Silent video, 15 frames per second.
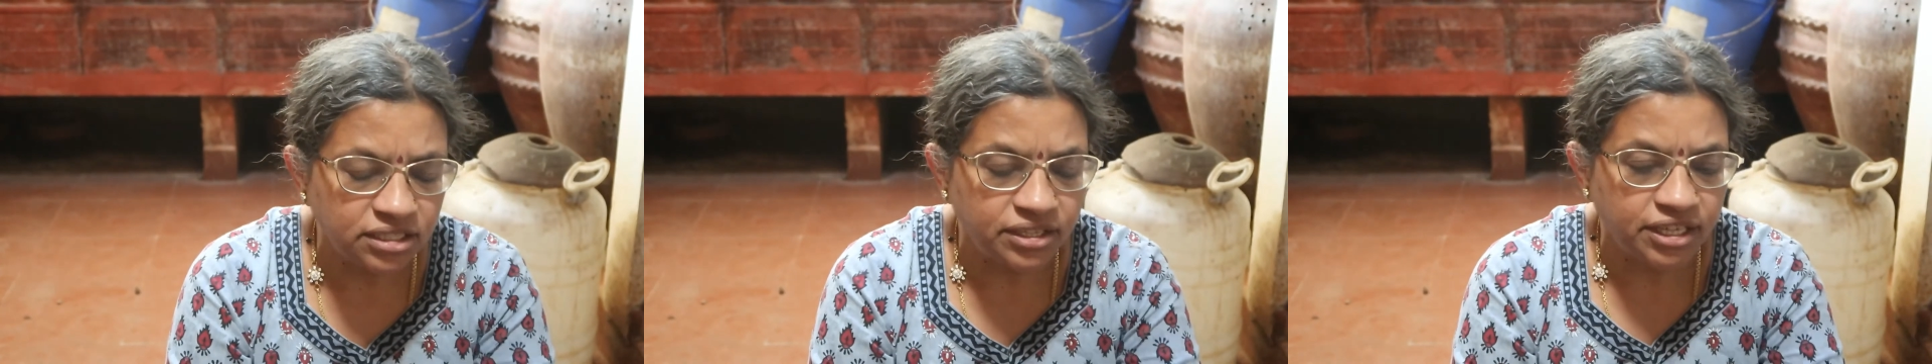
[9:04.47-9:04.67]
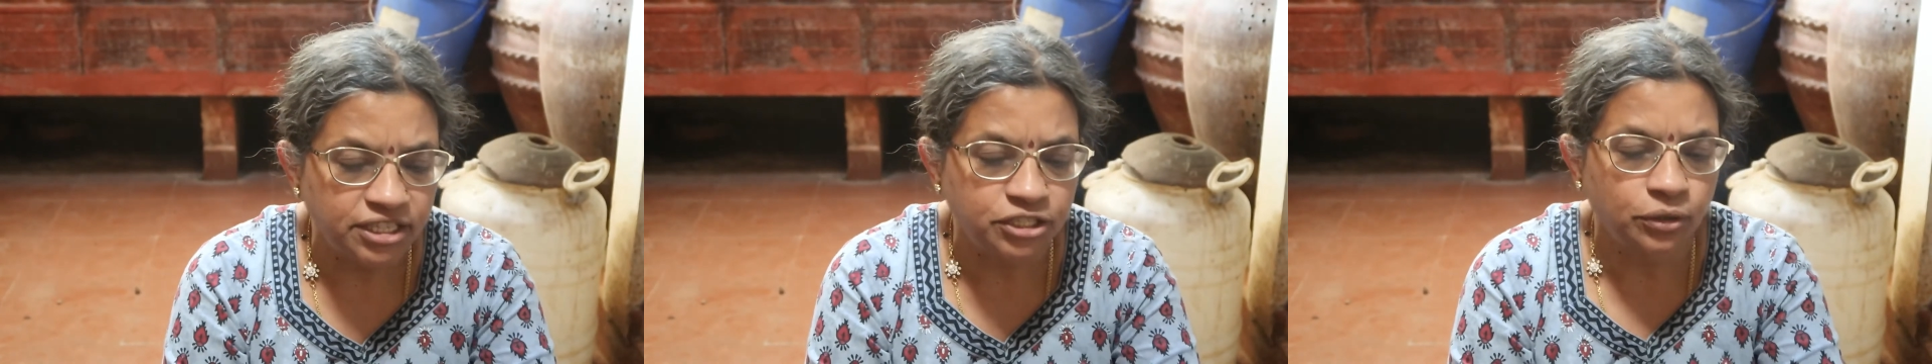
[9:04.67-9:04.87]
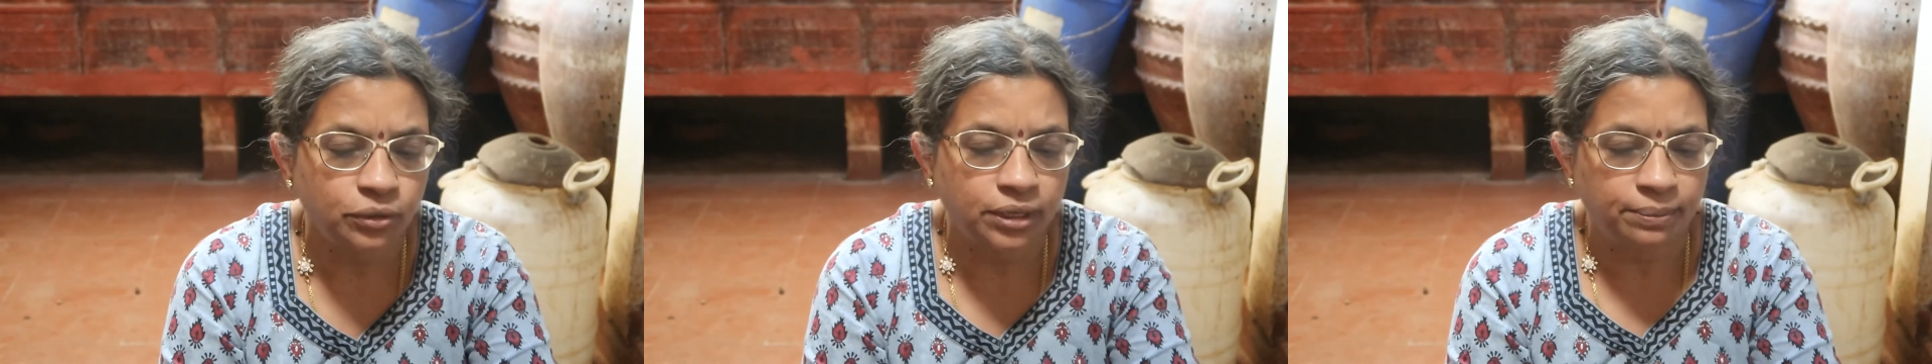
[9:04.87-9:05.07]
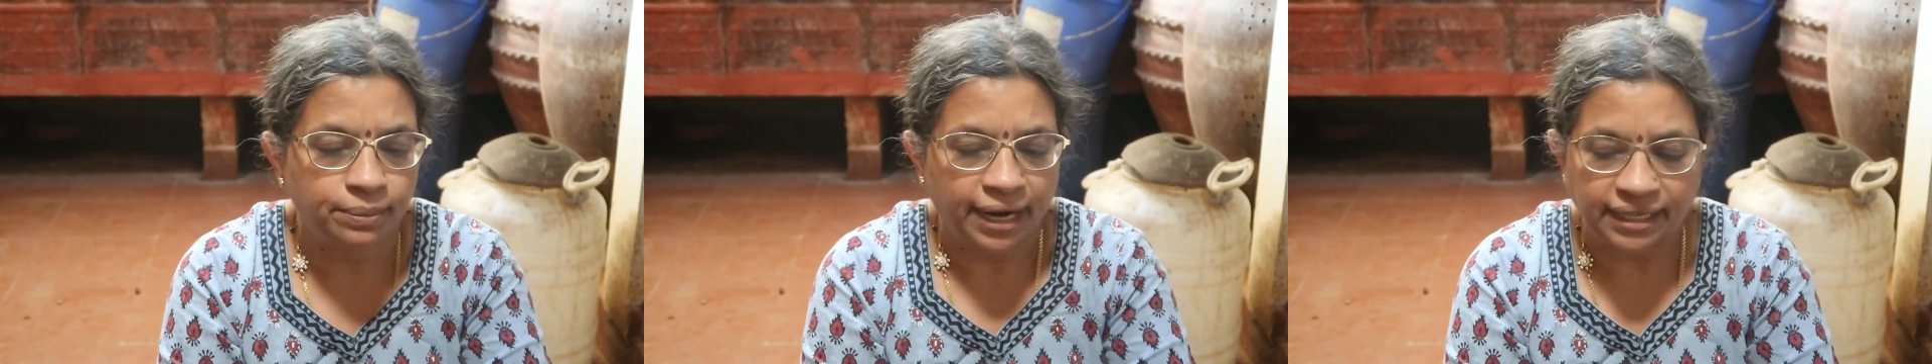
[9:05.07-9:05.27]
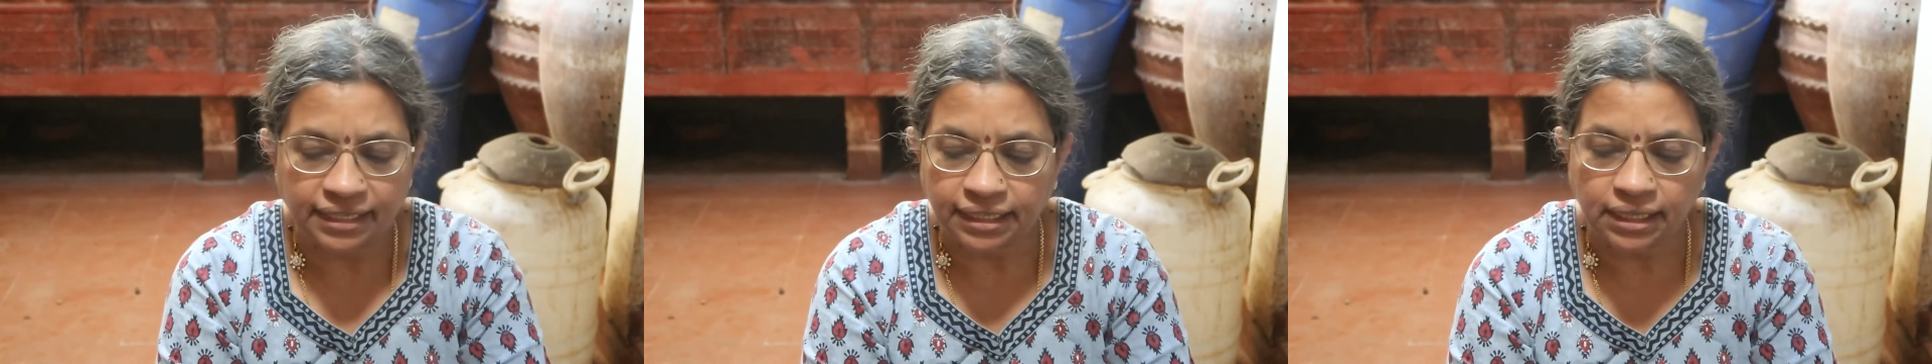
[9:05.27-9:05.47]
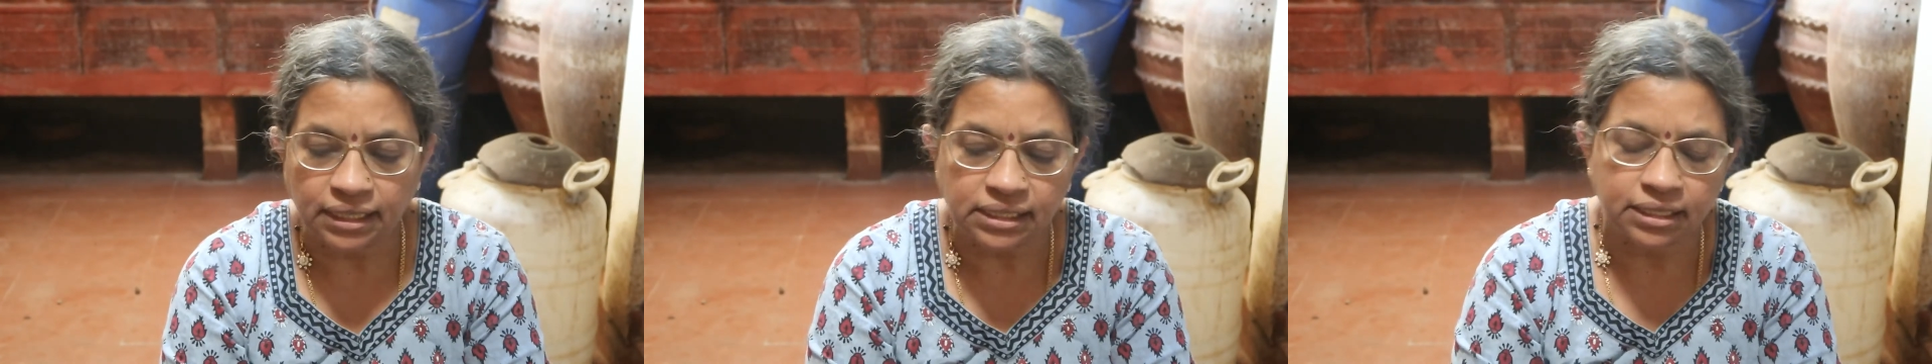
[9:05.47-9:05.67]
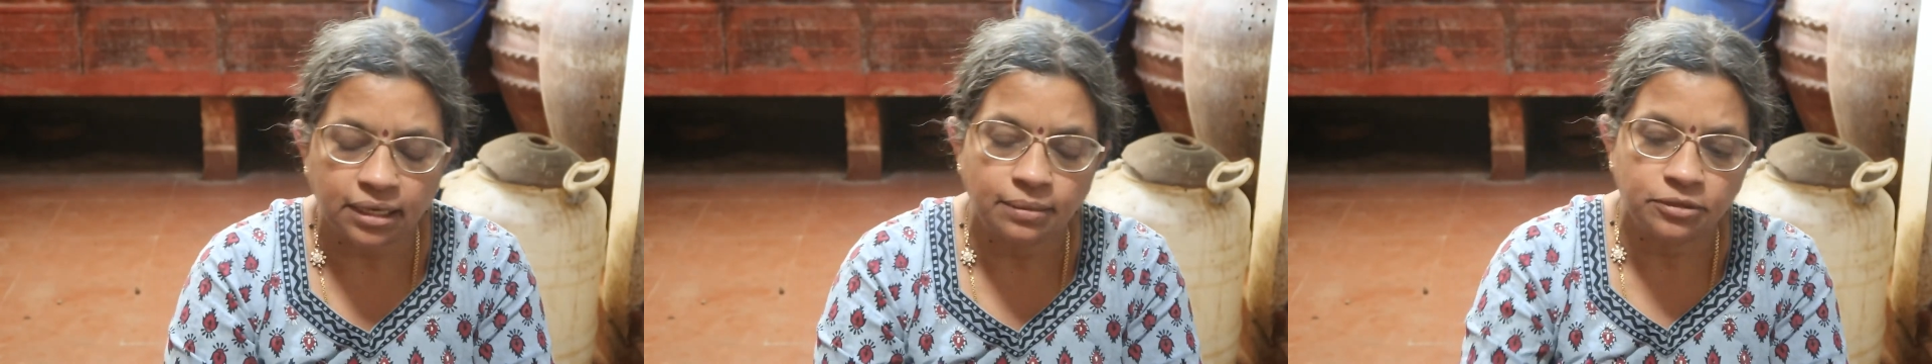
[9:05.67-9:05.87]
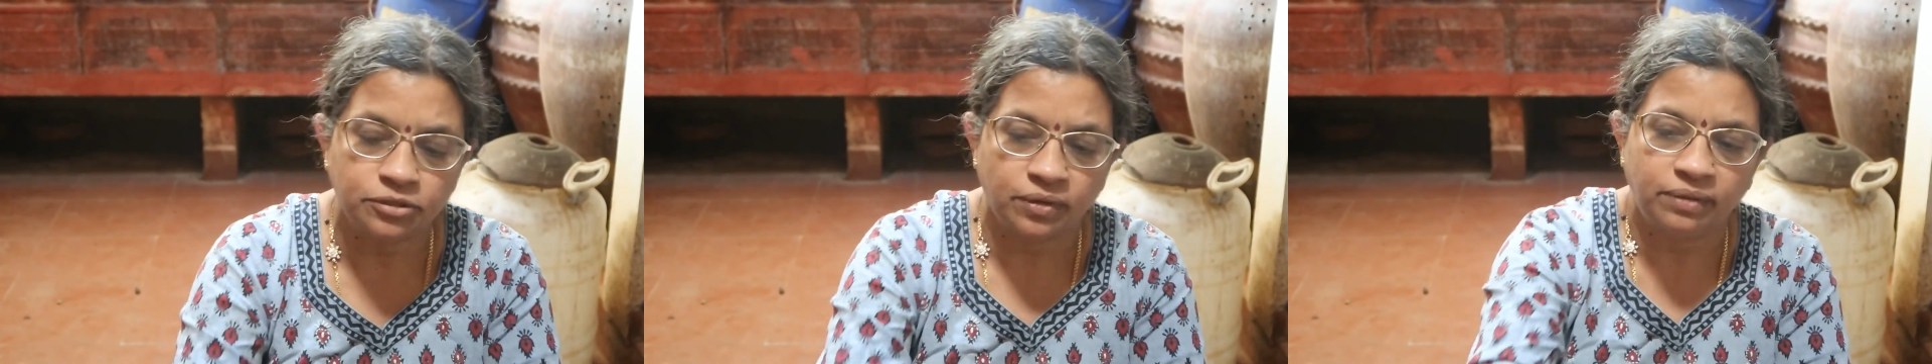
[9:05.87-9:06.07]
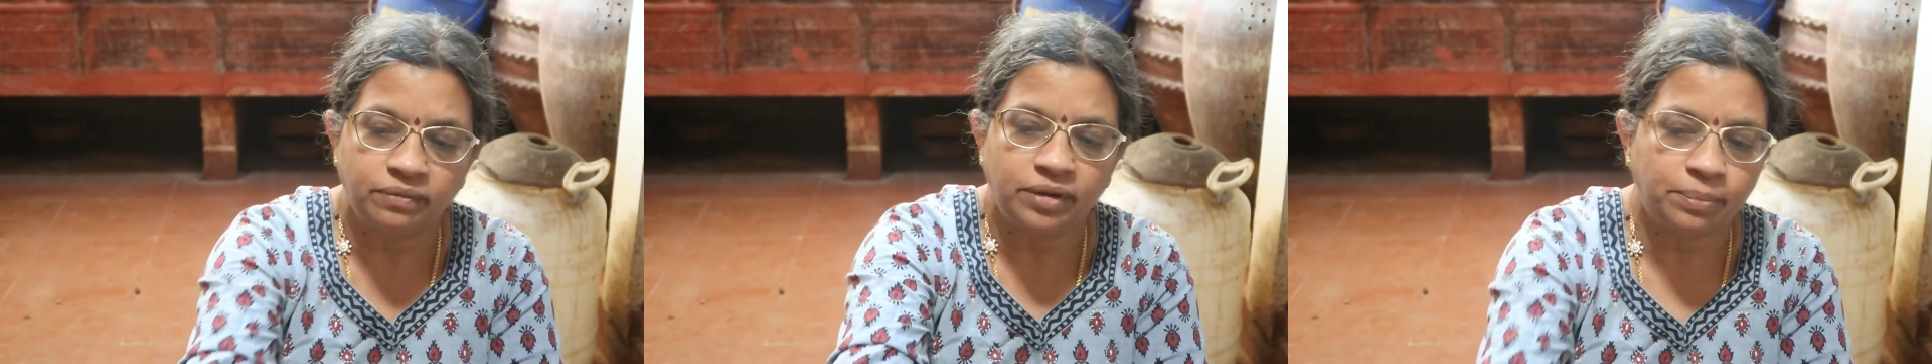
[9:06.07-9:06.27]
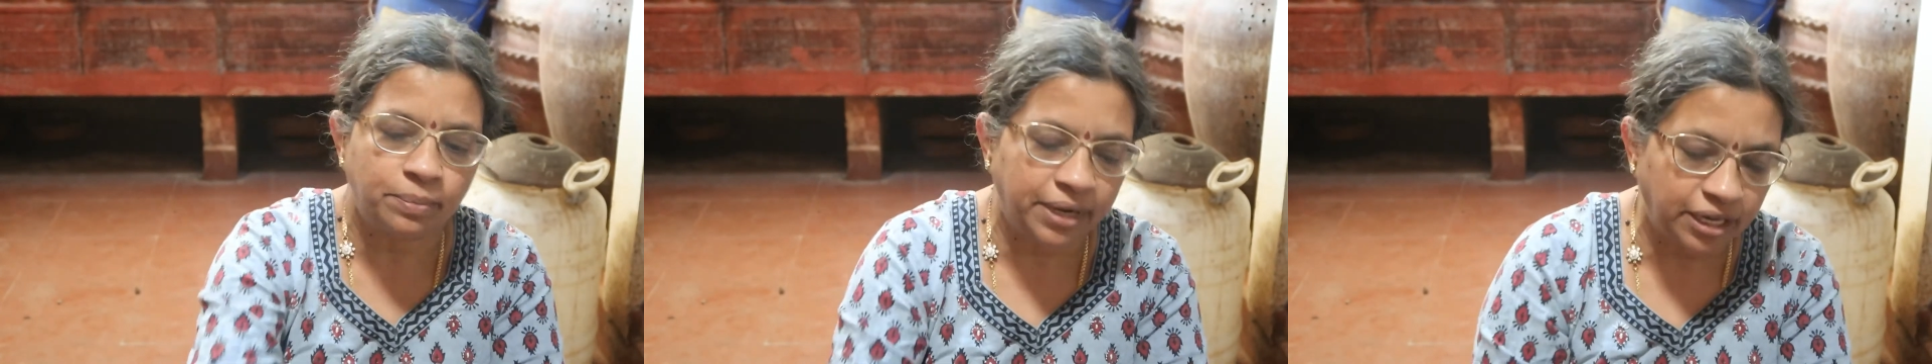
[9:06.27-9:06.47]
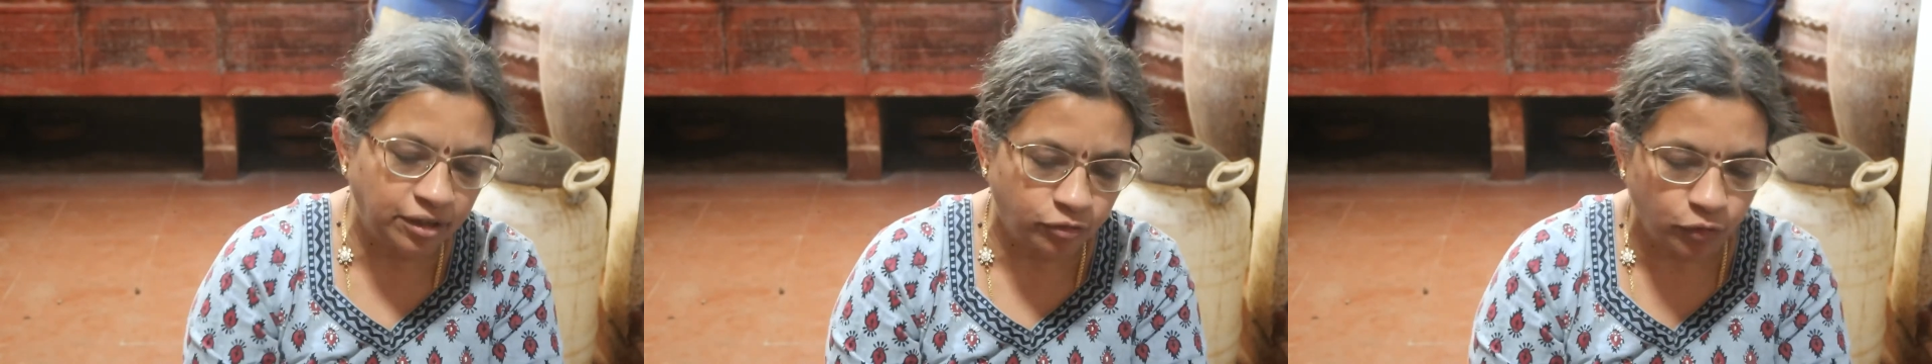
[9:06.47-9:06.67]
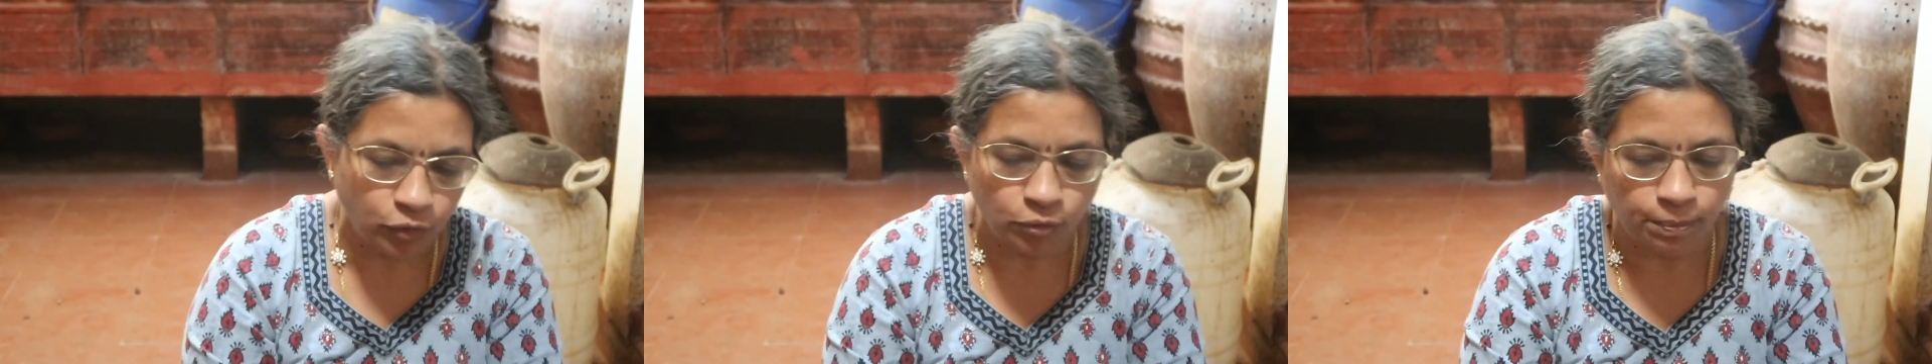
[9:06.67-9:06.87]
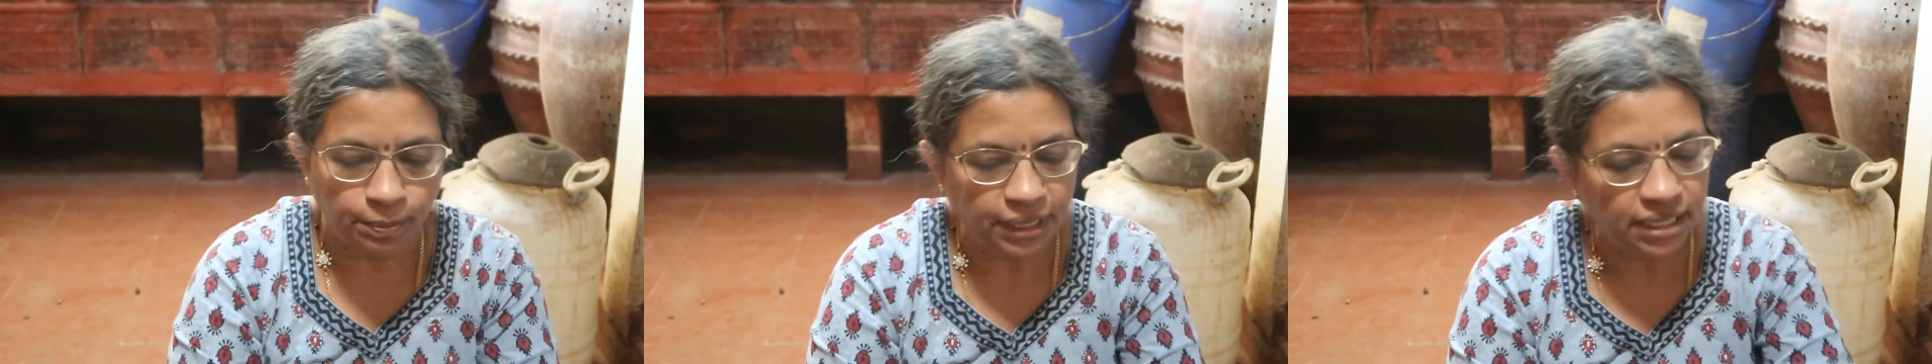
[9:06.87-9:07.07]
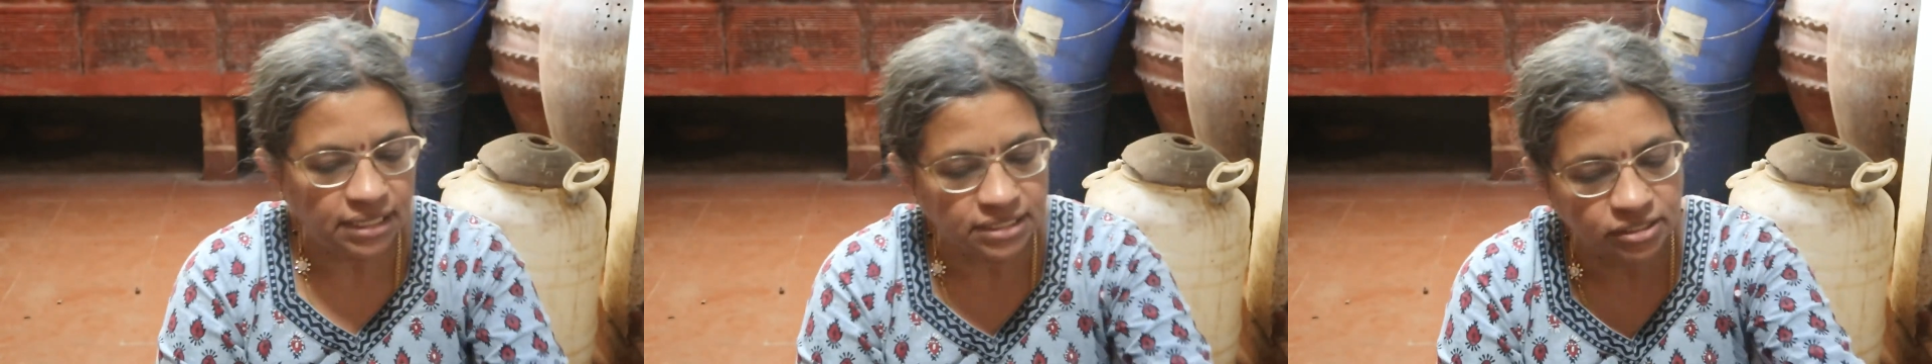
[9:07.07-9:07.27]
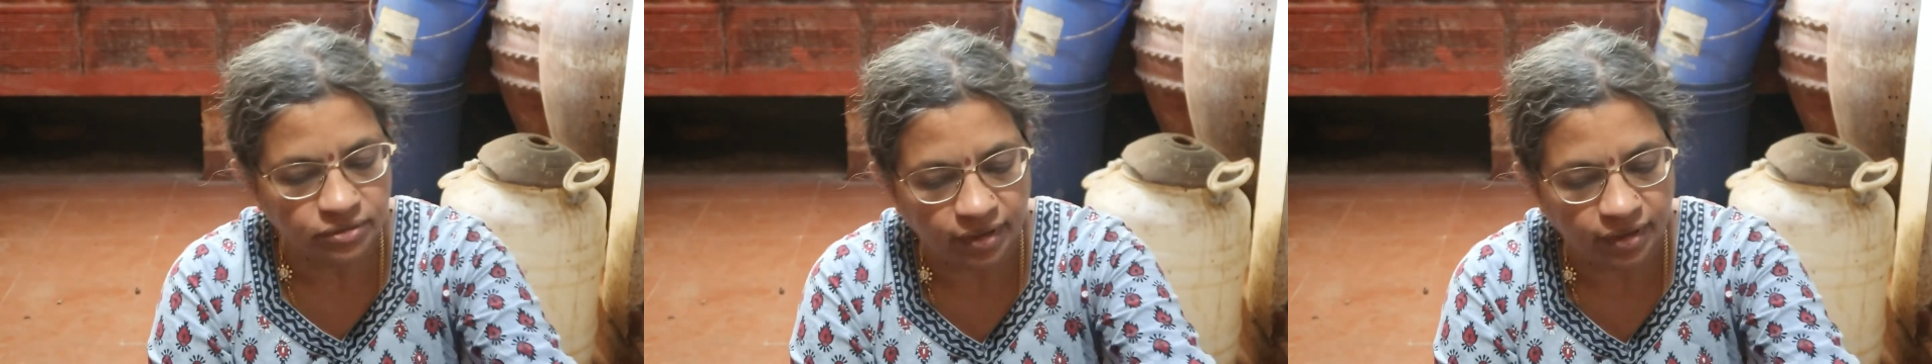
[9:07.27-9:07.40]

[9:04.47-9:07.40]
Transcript: ratio in practical terms when we bring fruit peels,